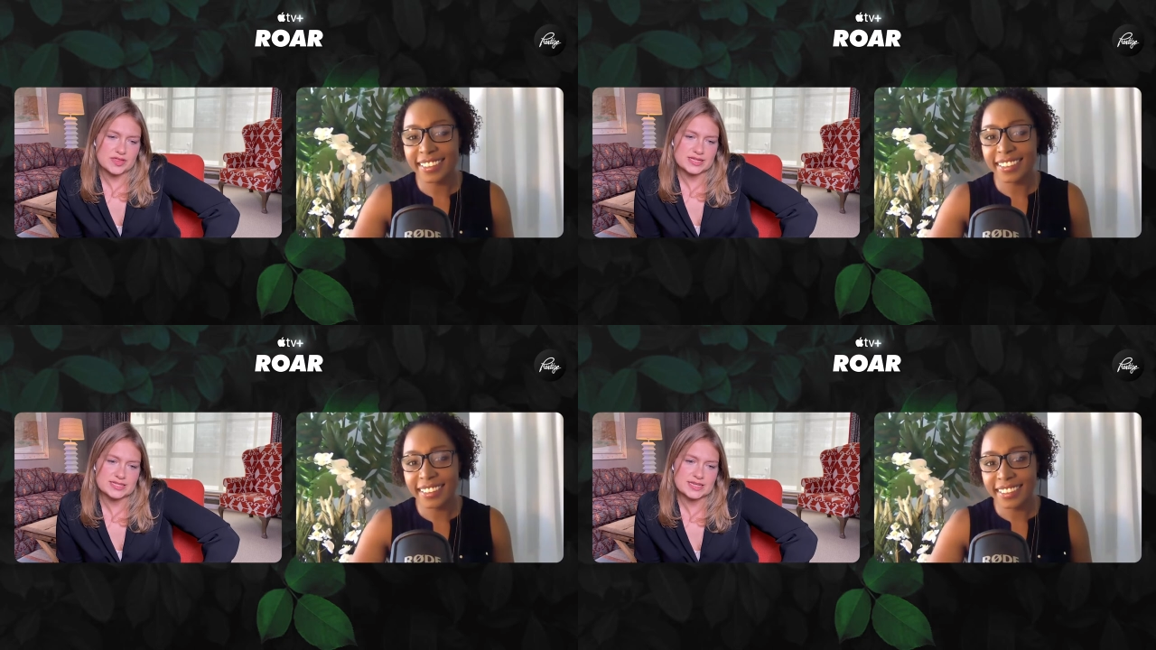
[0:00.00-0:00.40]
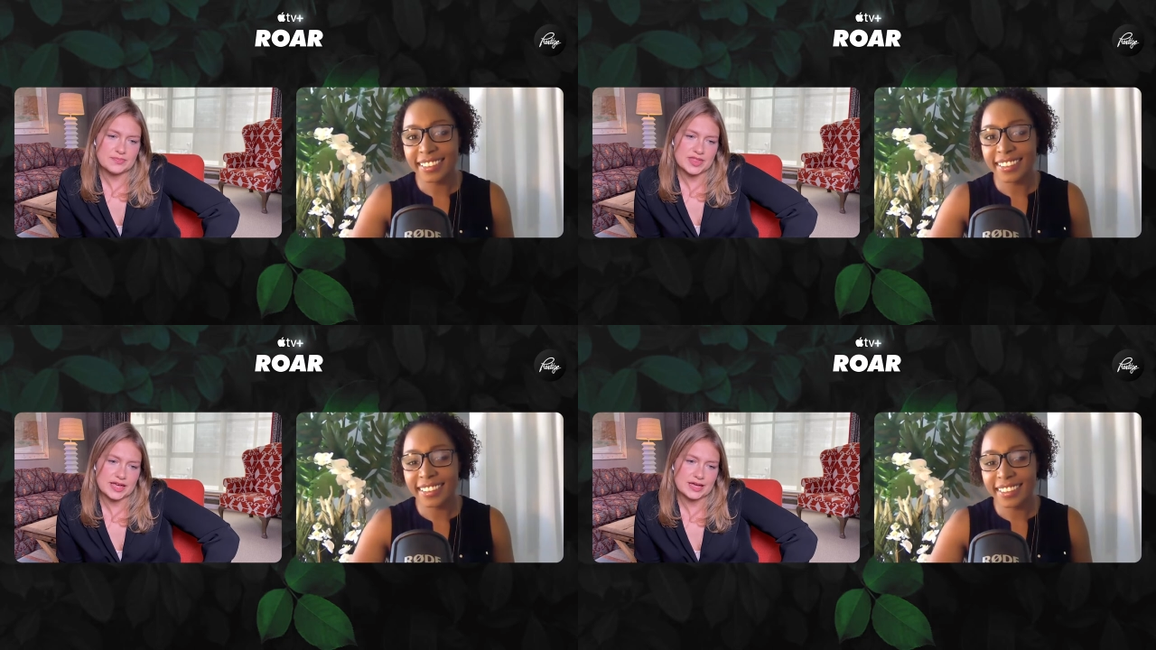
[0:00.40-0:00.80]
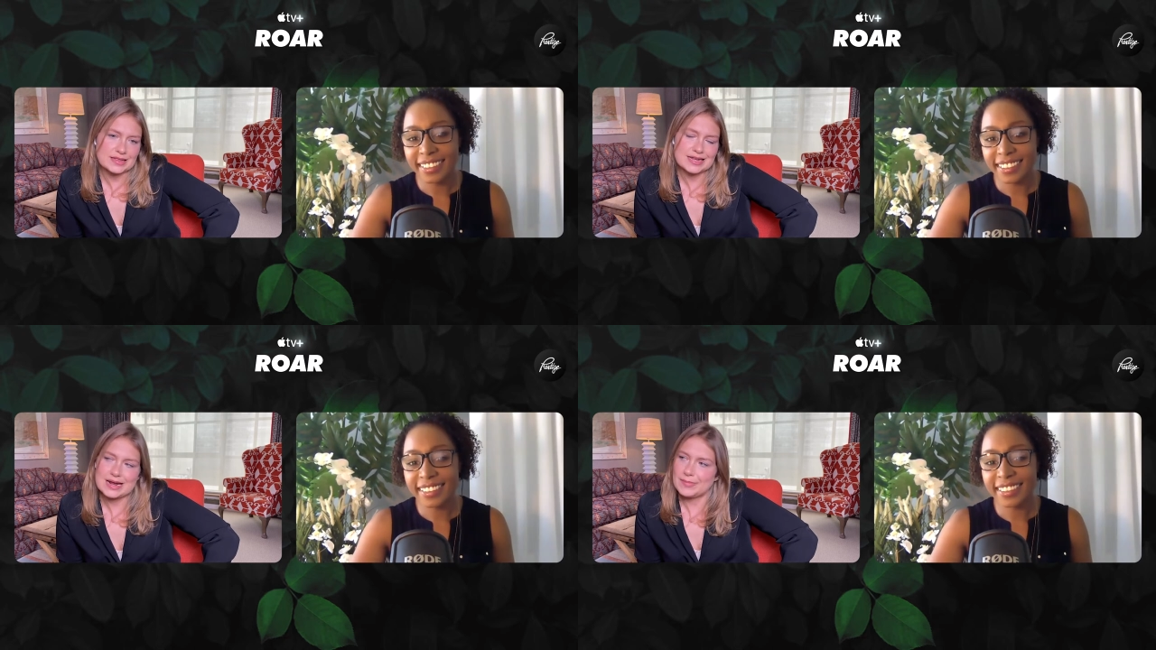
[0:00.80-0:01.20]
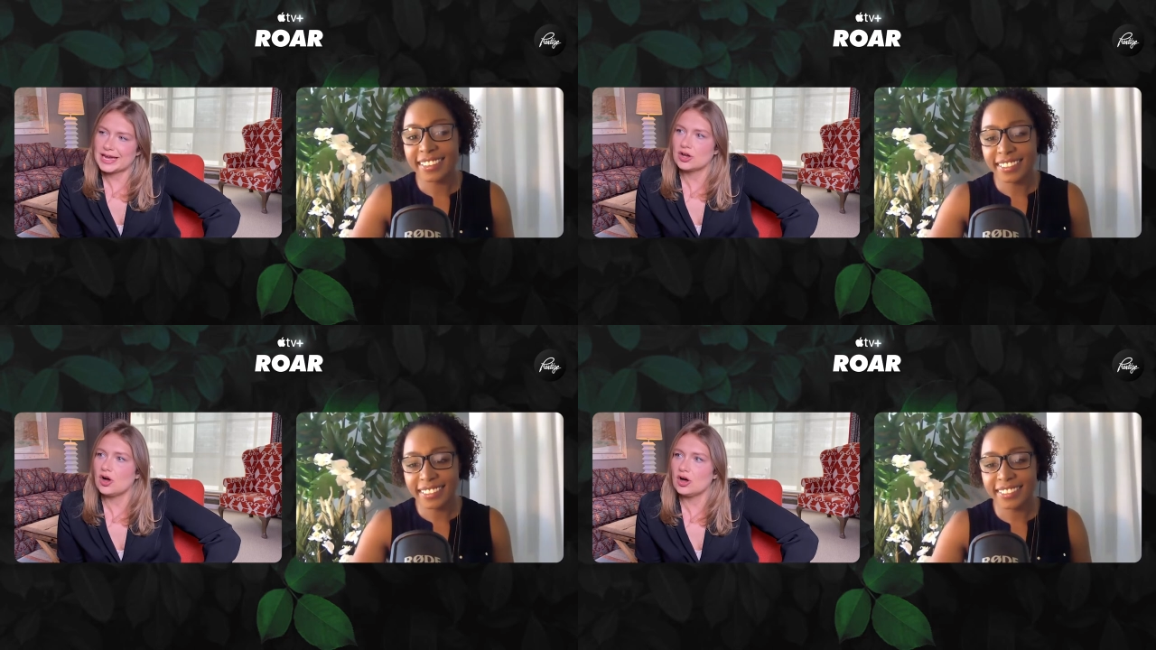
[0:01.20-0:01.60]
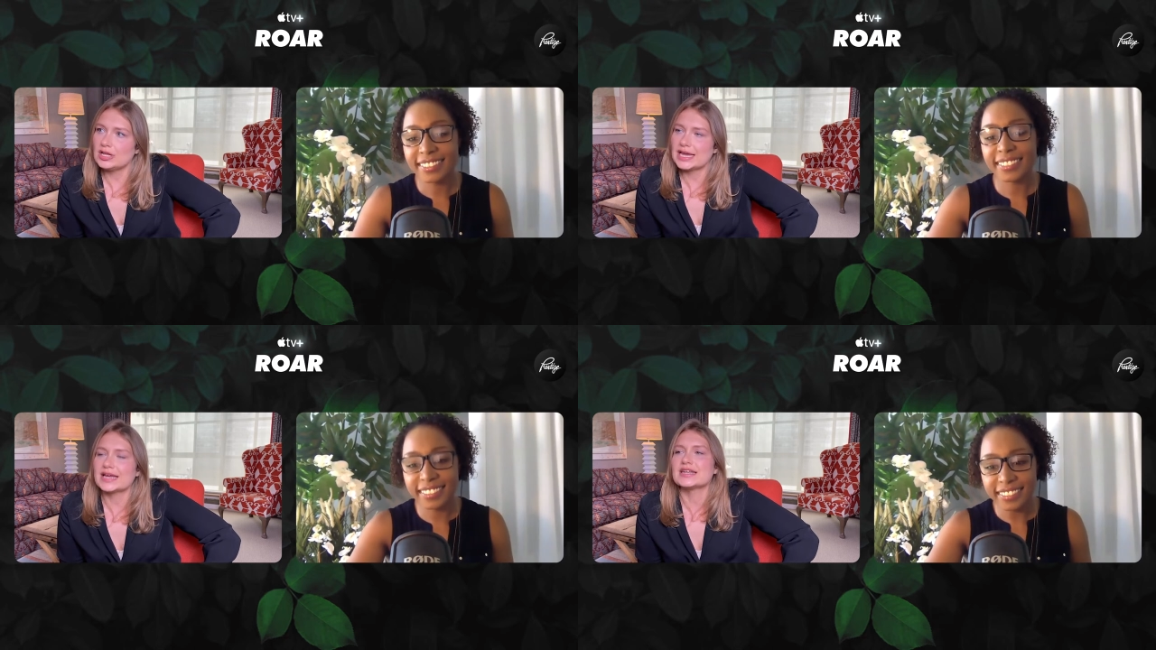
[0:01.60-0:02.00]
Speaker 1: something that I might call
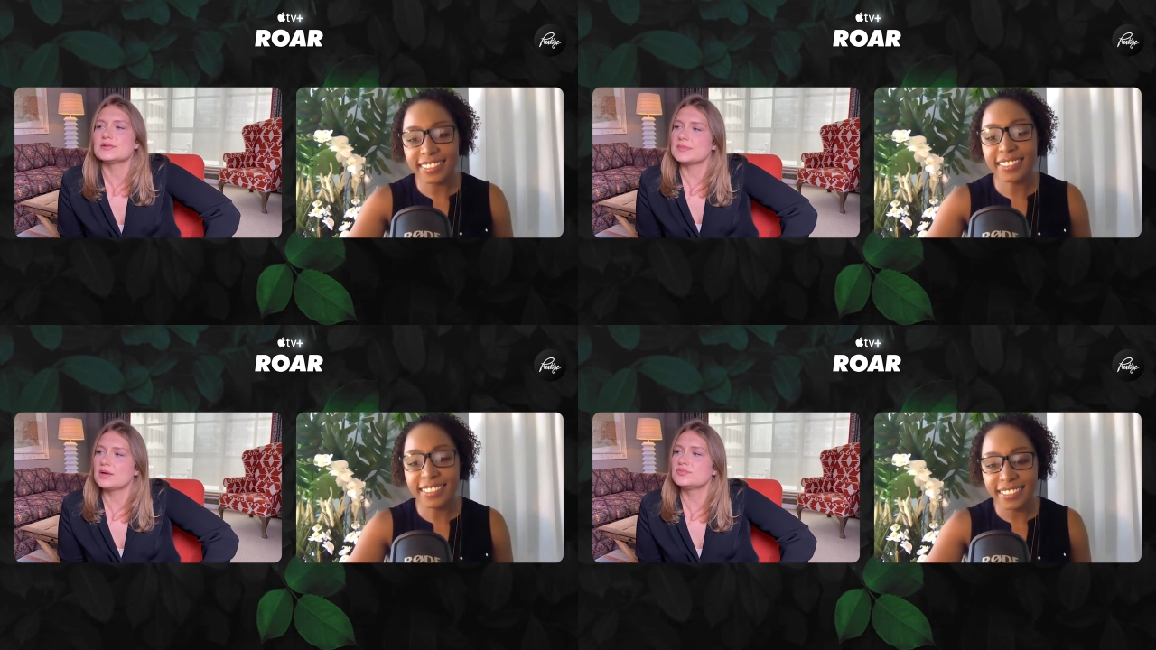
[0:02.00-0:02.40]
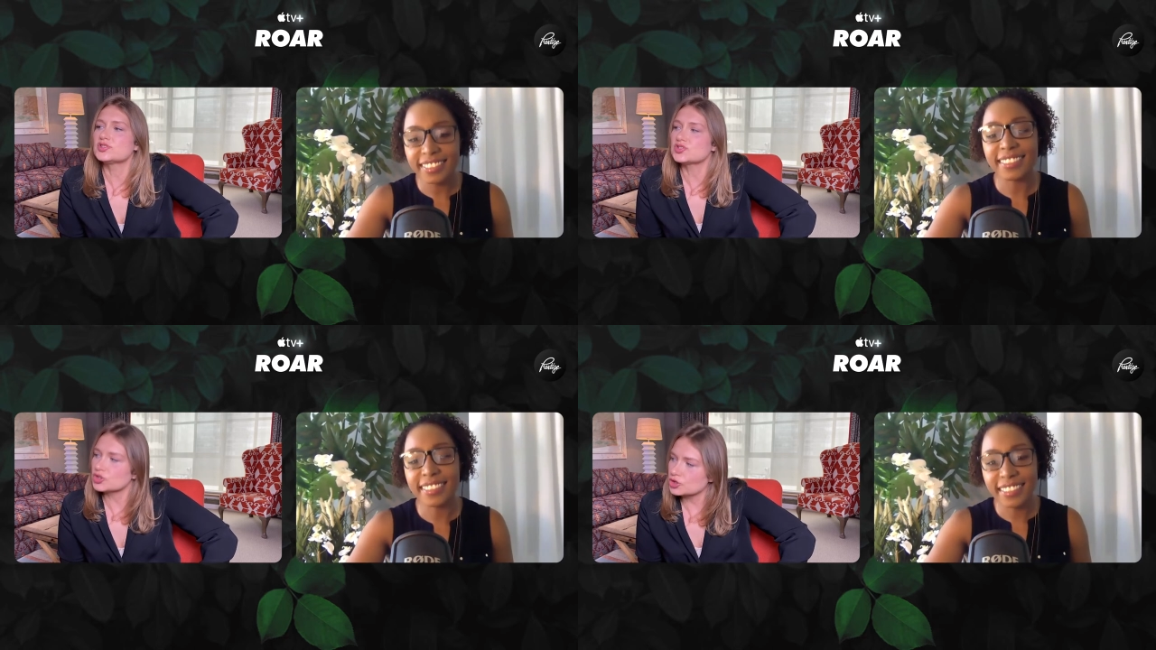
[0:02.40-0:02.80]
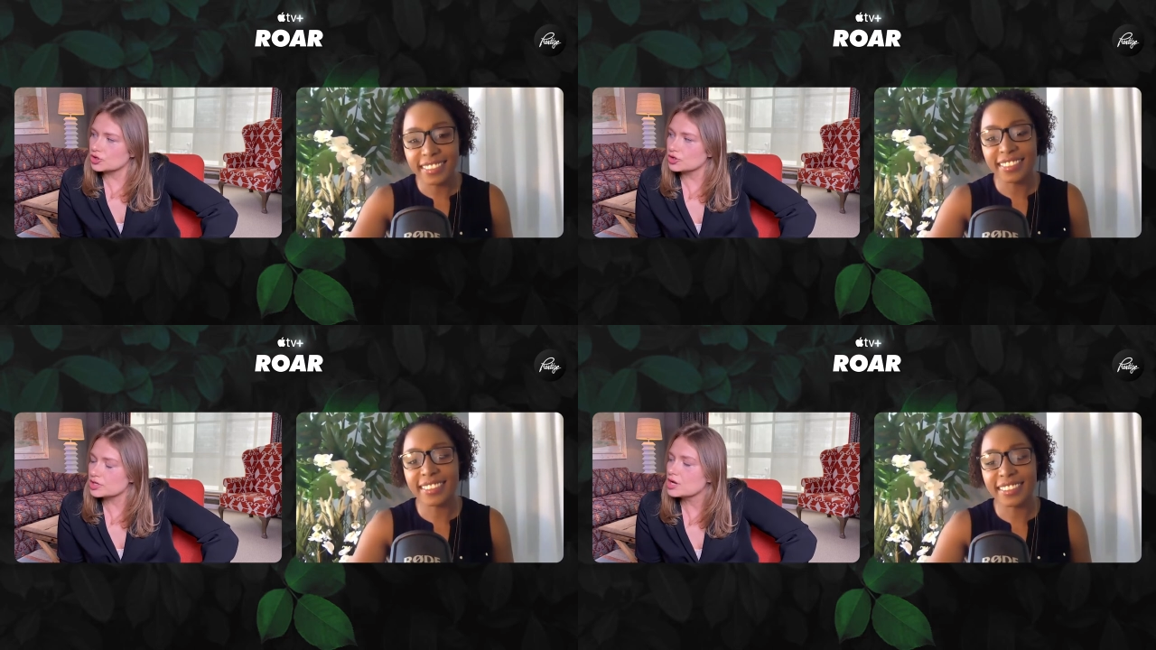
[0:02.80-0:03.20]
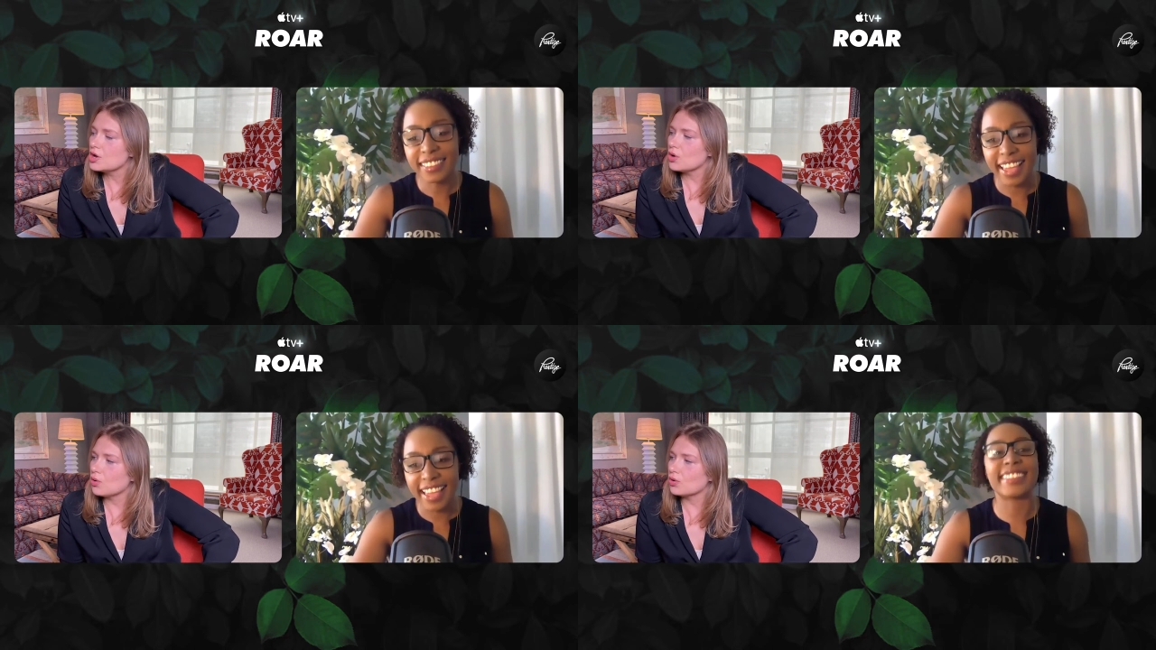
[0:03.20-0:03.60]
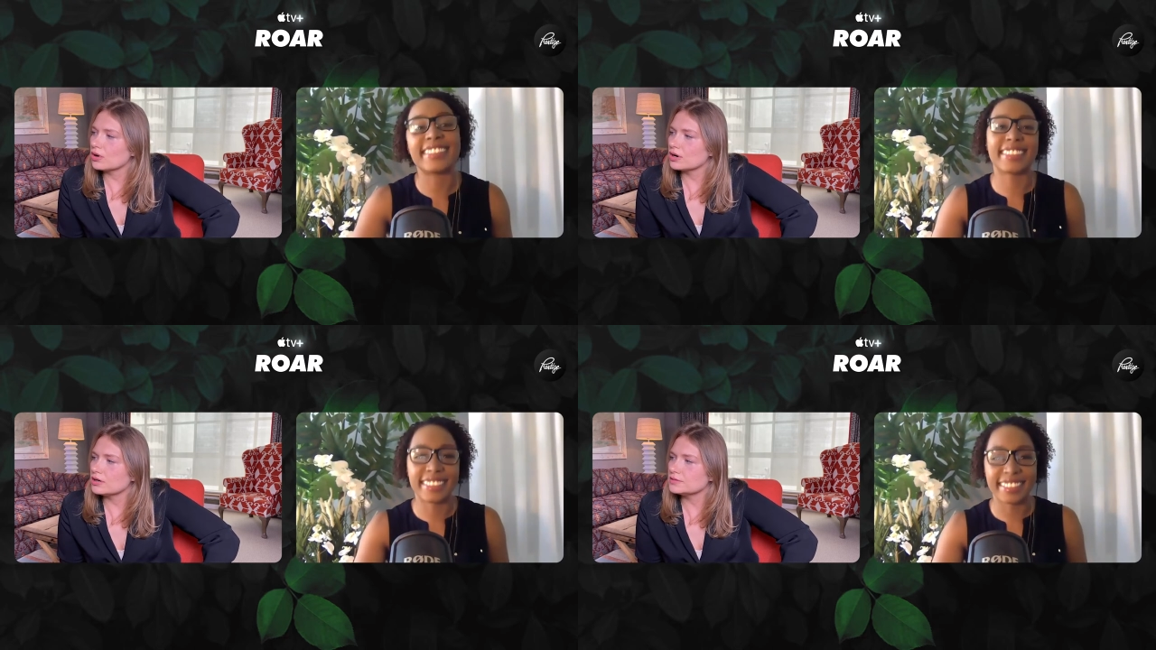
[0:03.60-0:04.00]
like an absurd
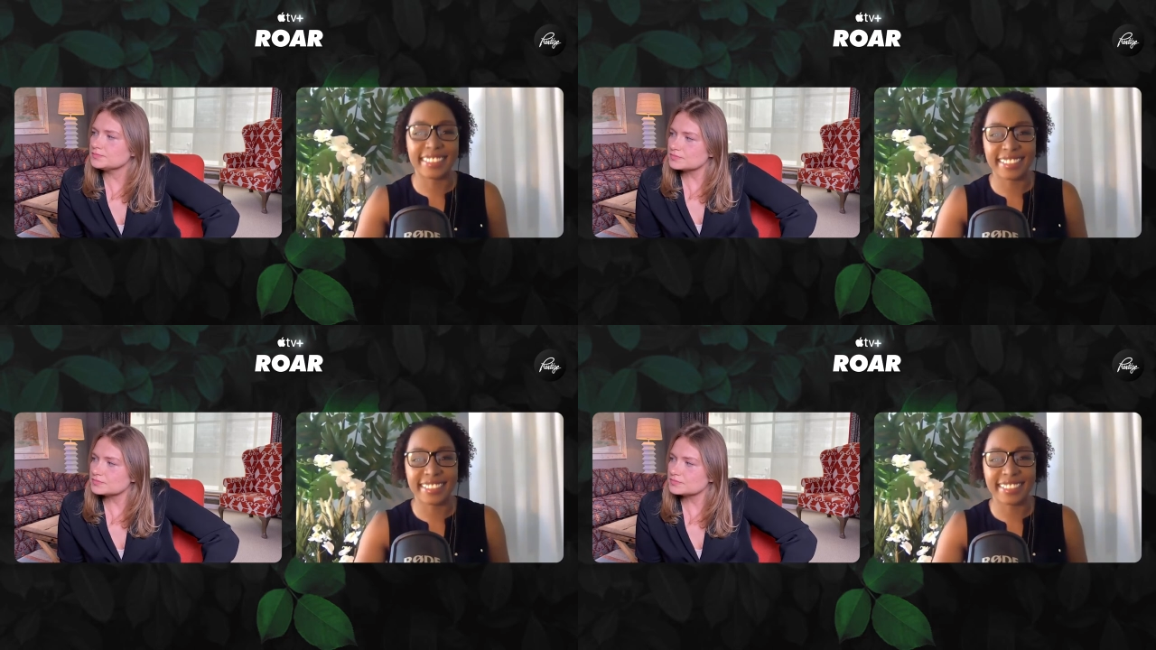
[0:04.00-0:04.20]
or